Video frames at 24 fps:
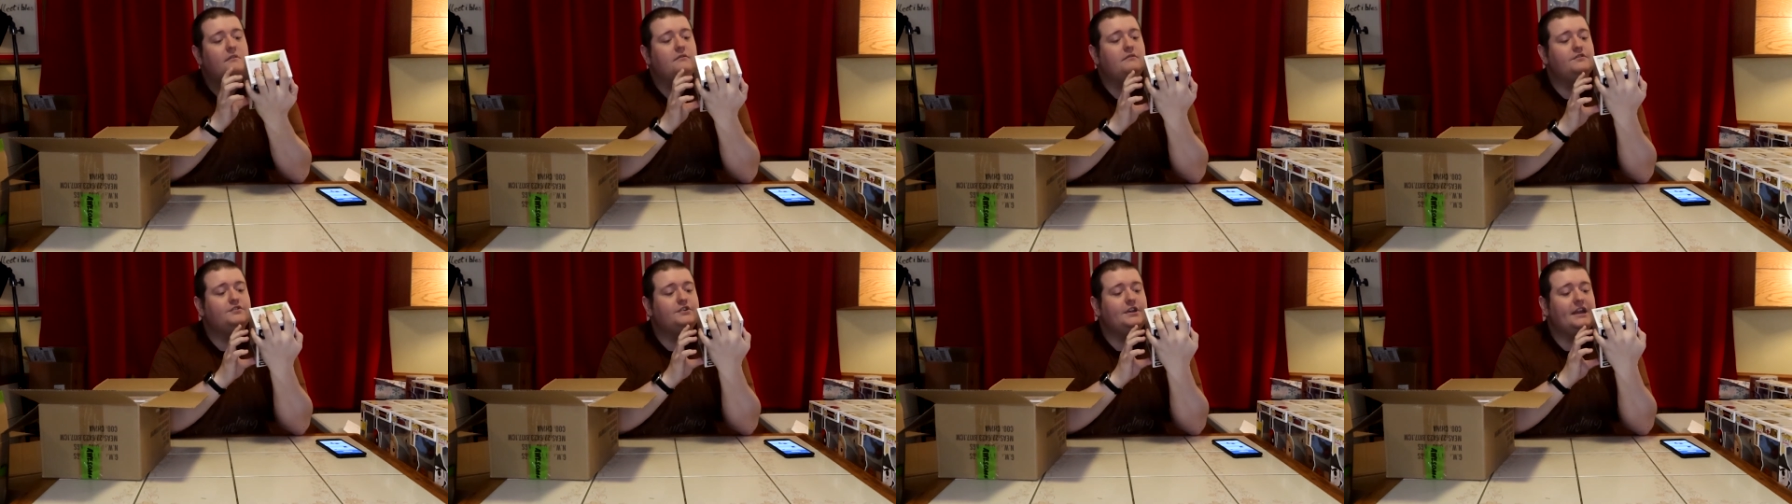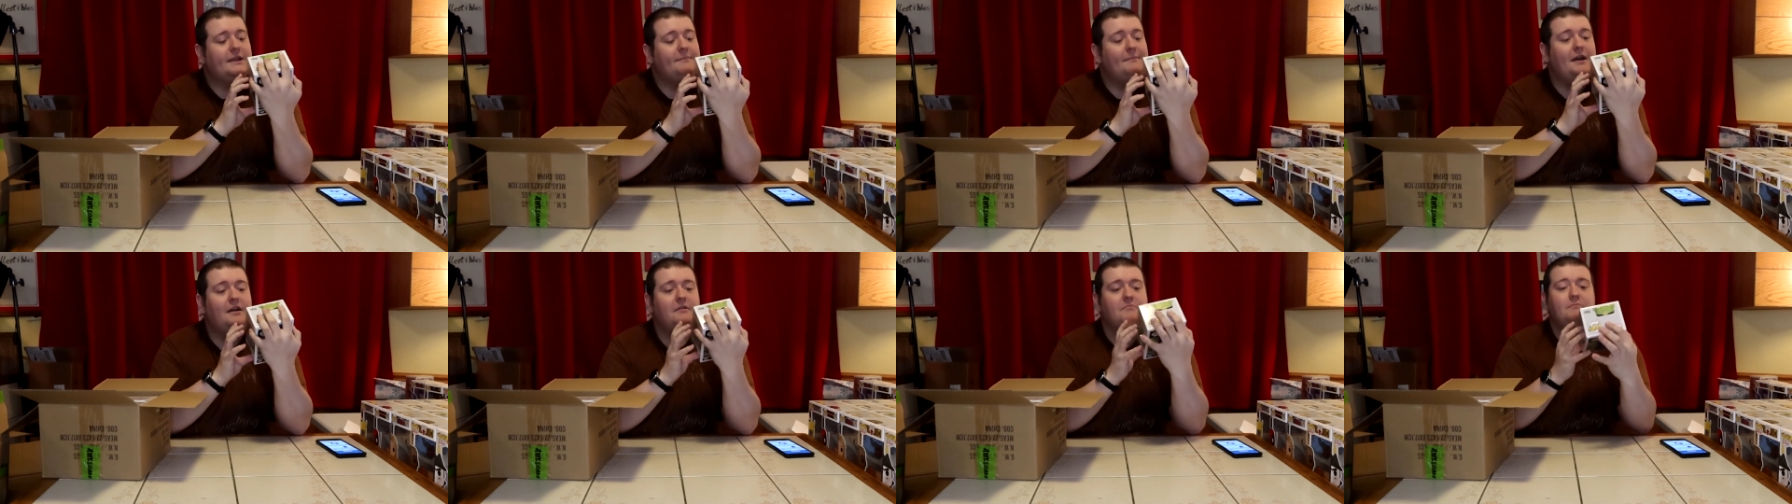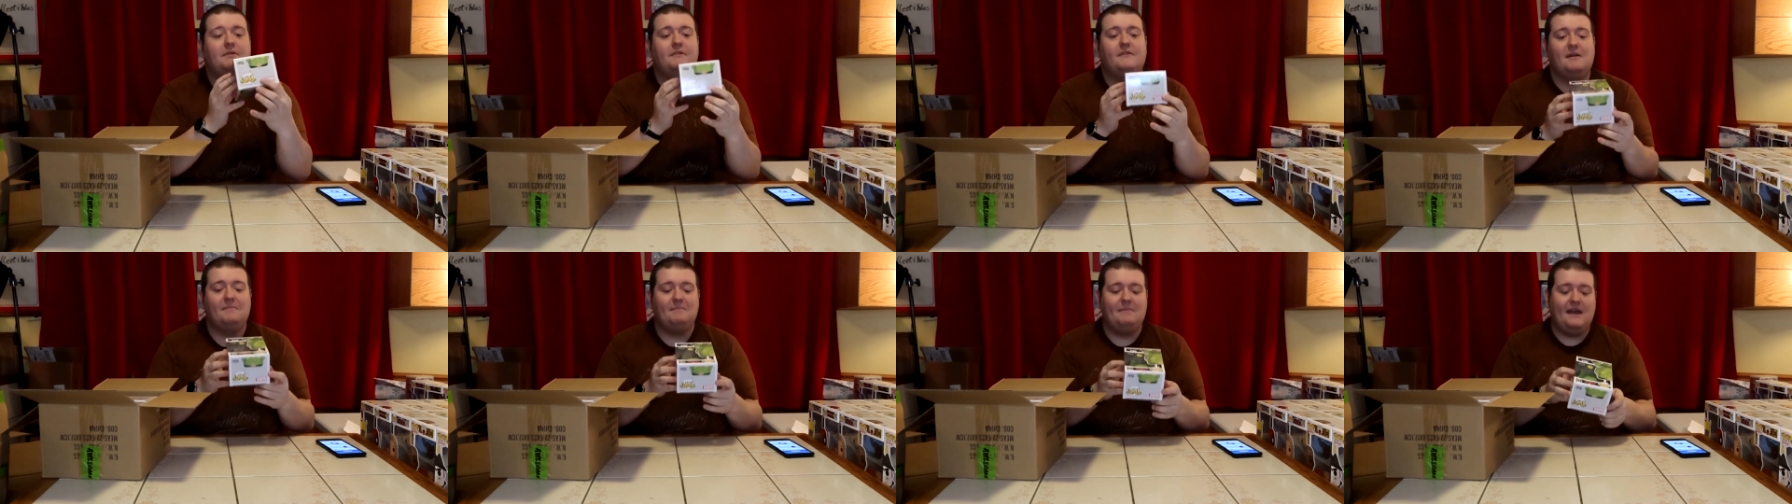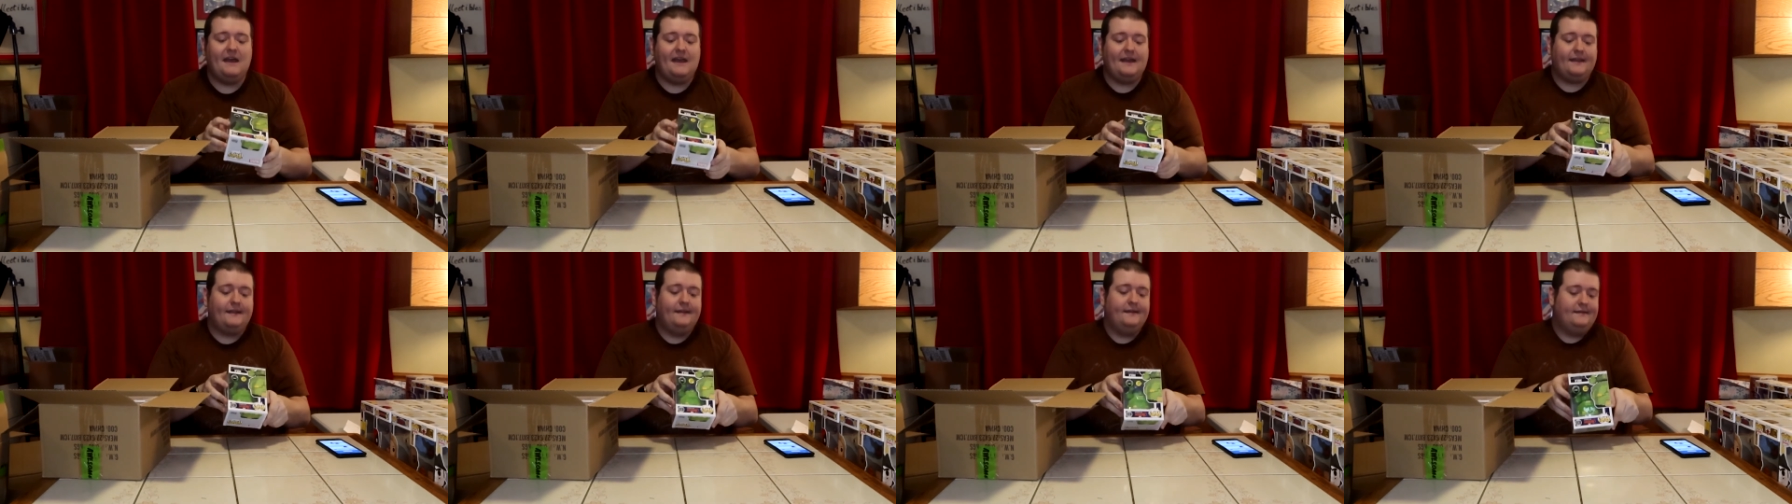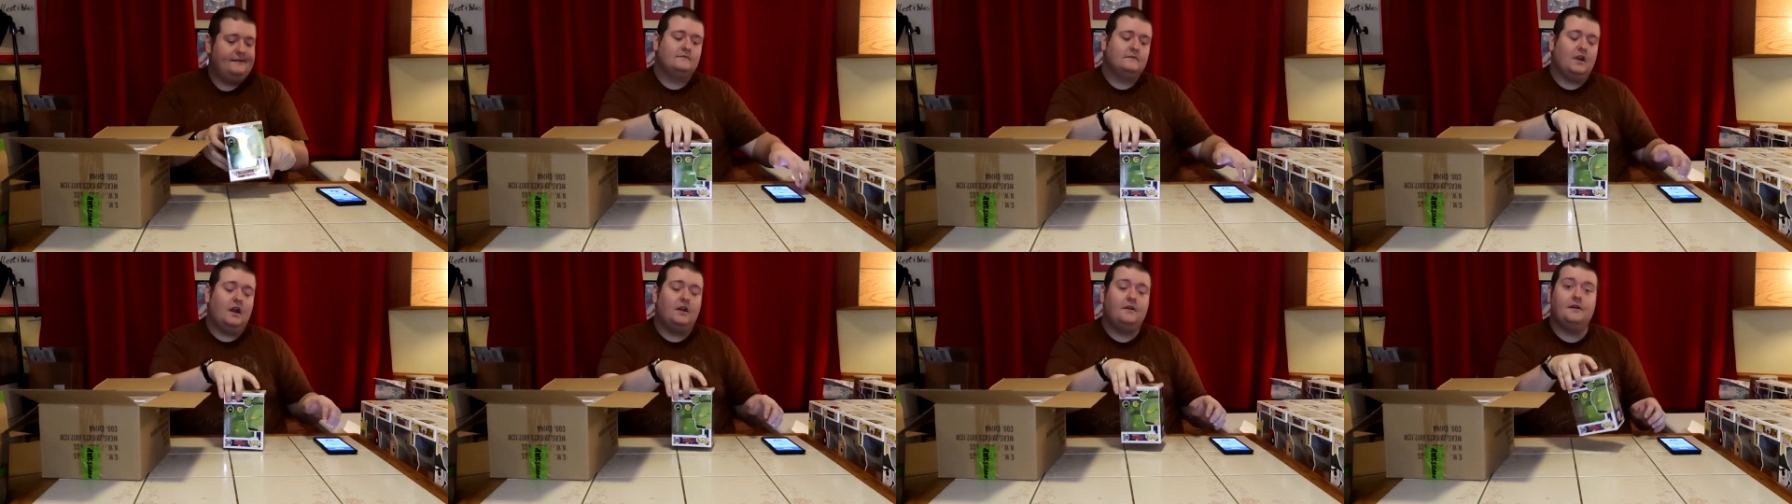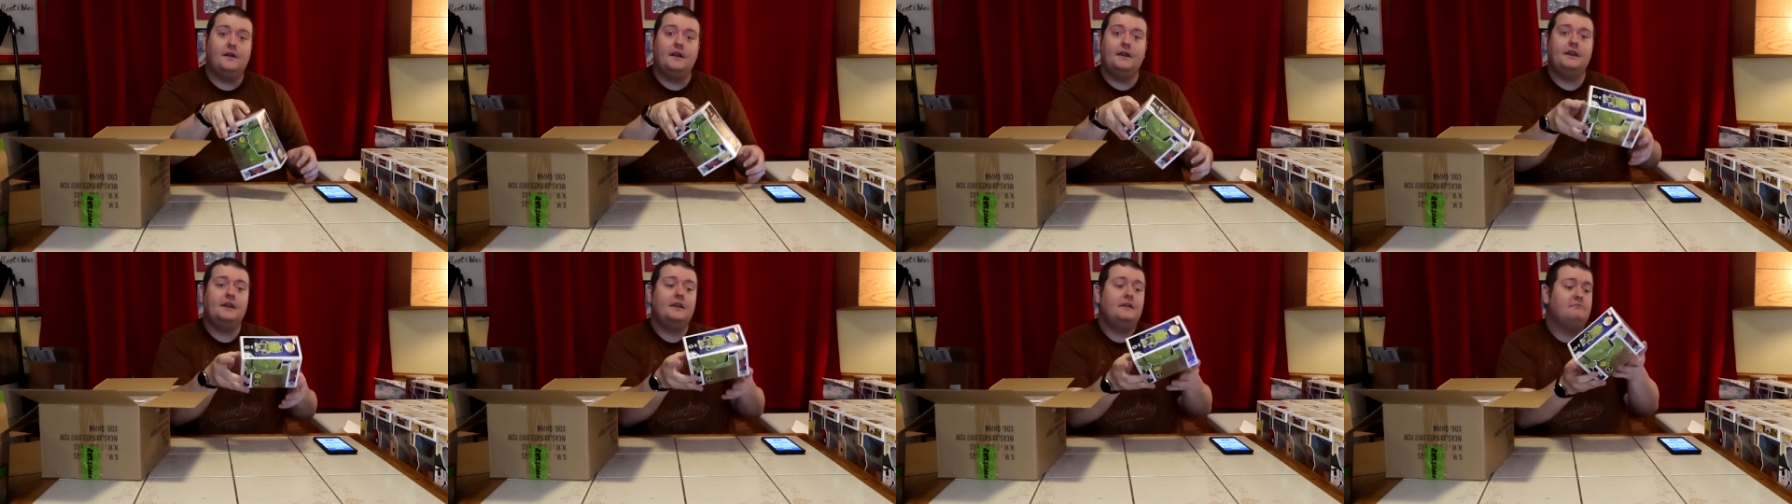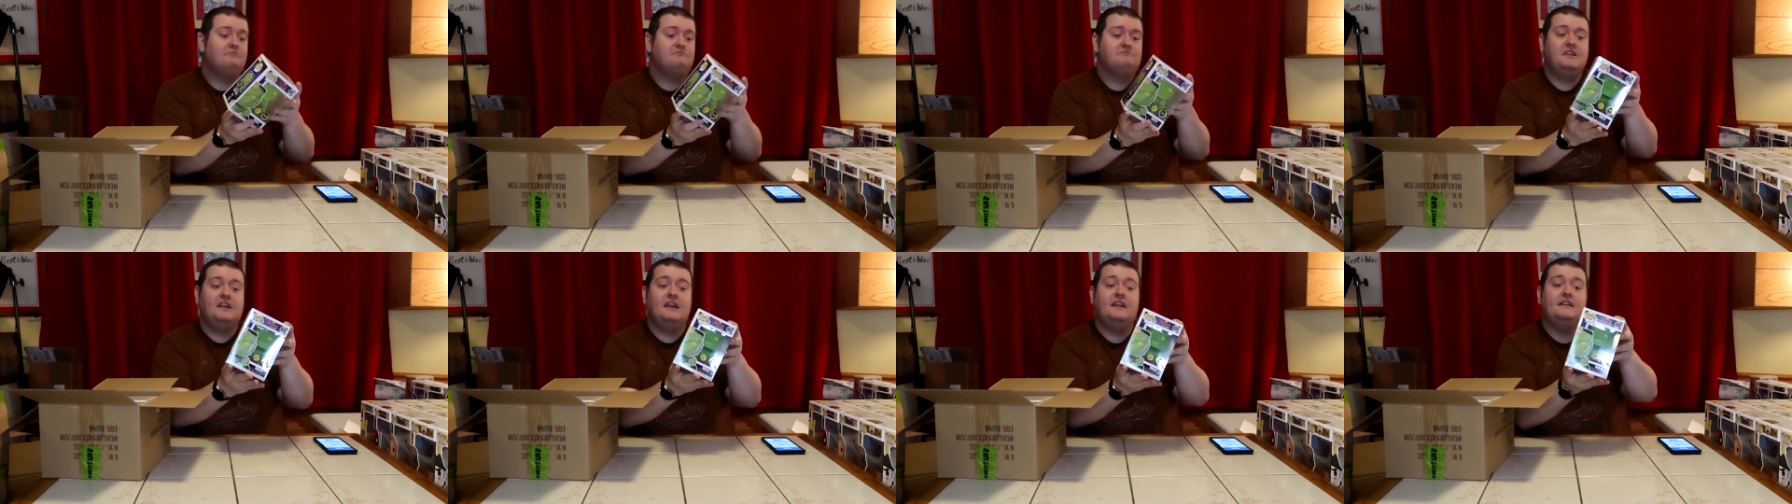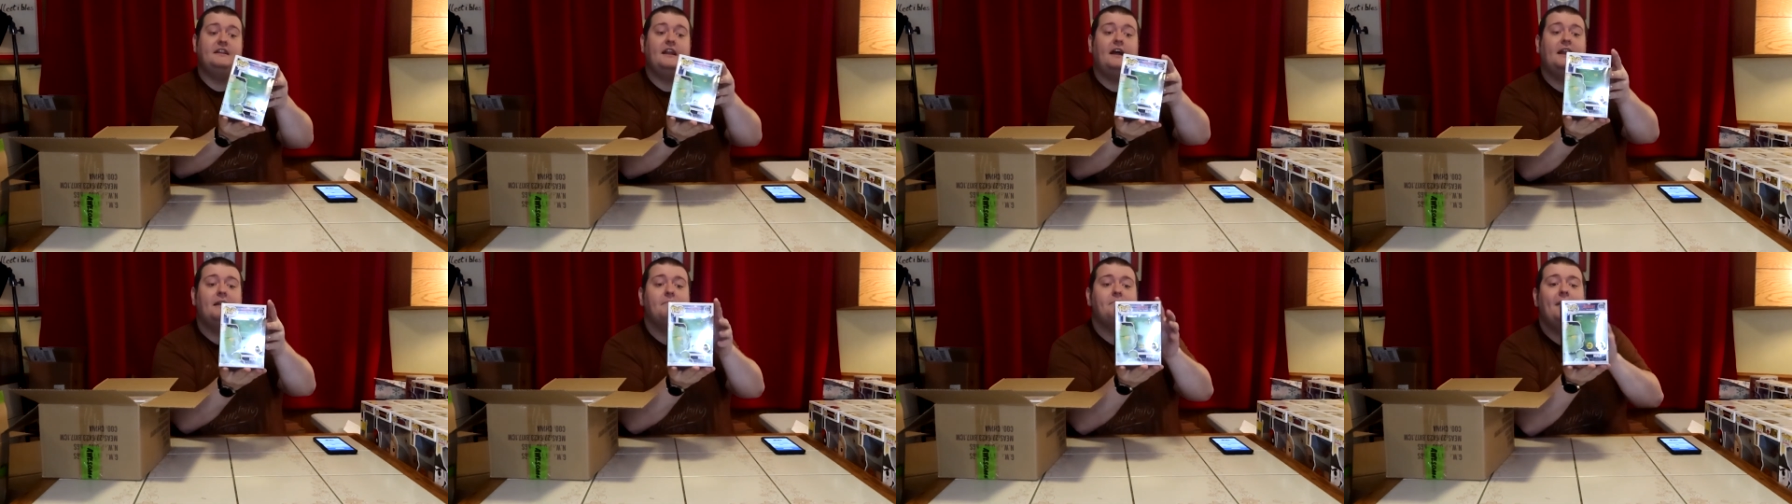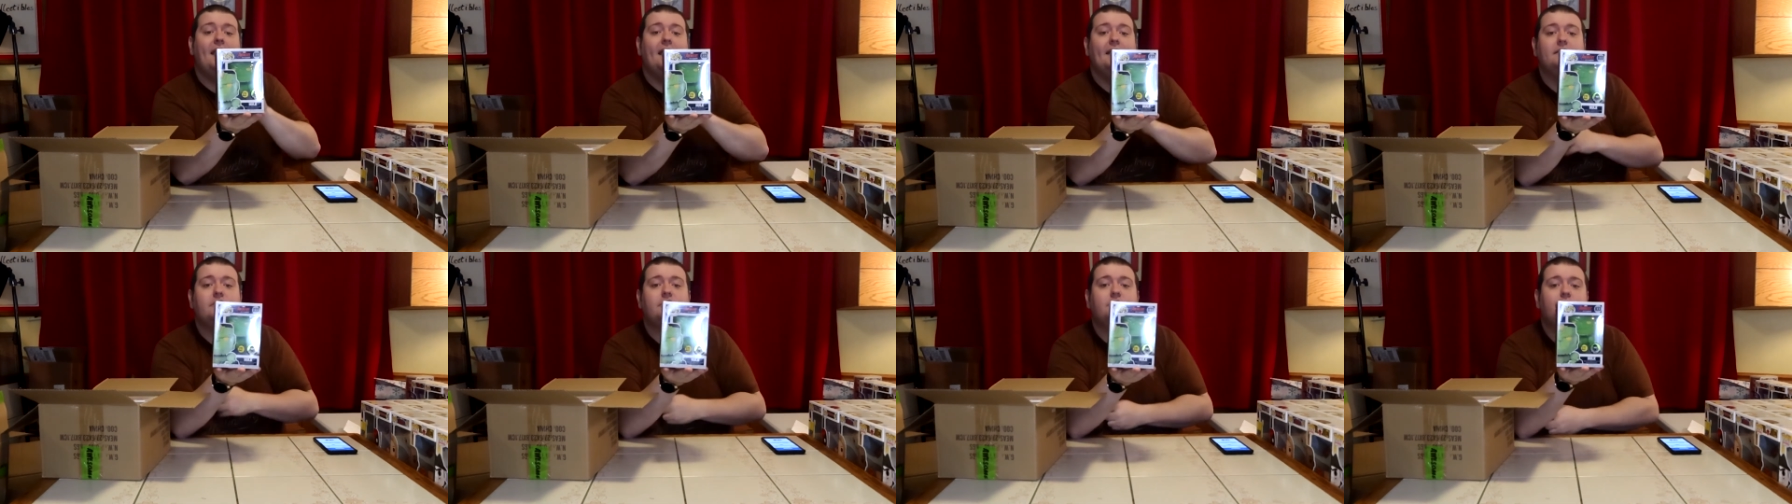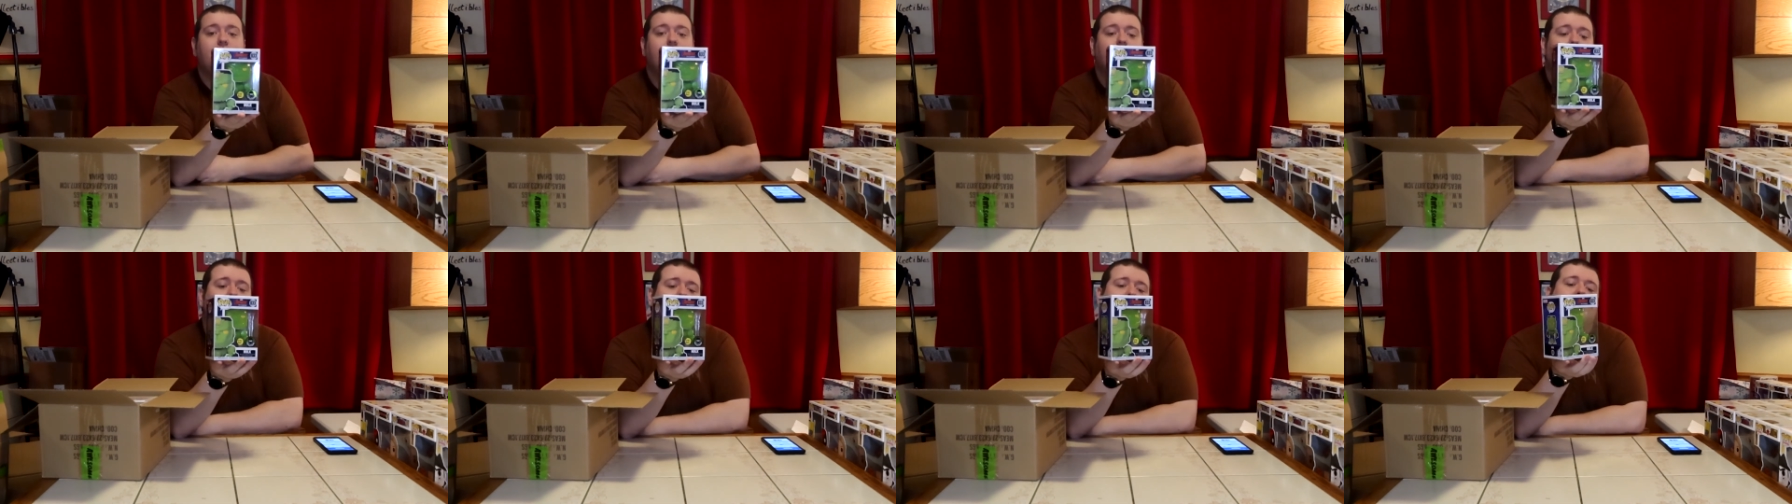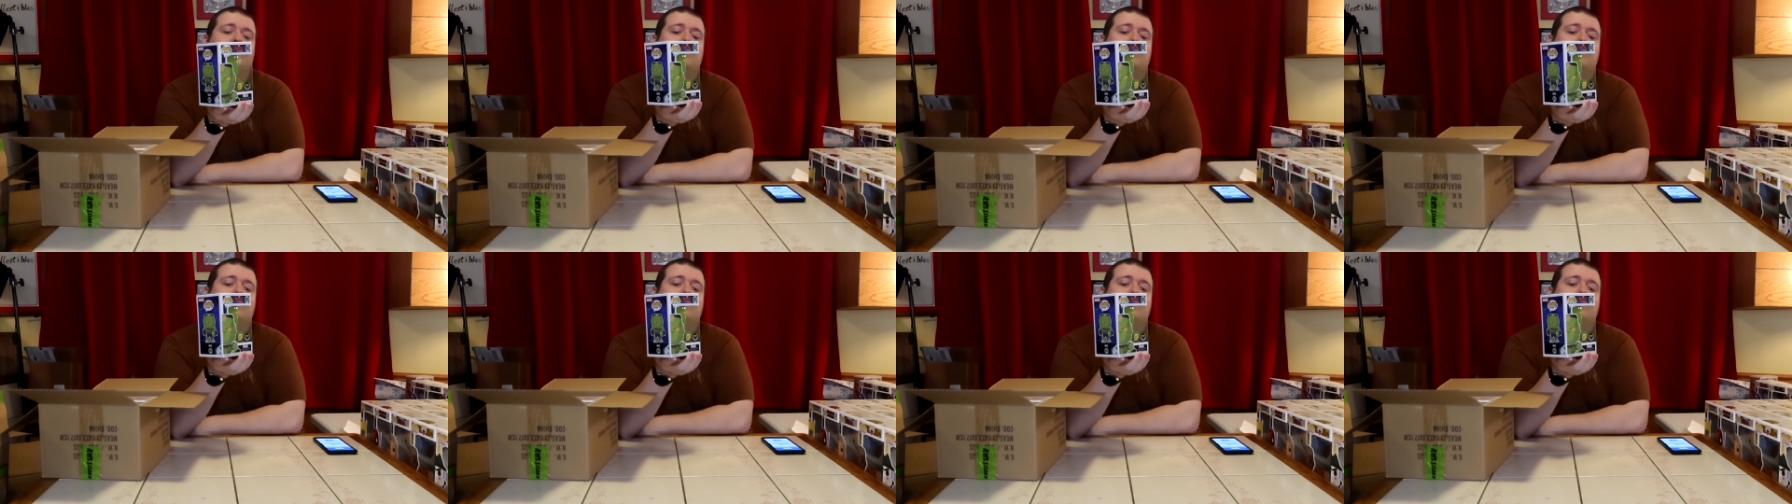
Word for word: We'll check them out and be right back. All right, again, not a bad little pull.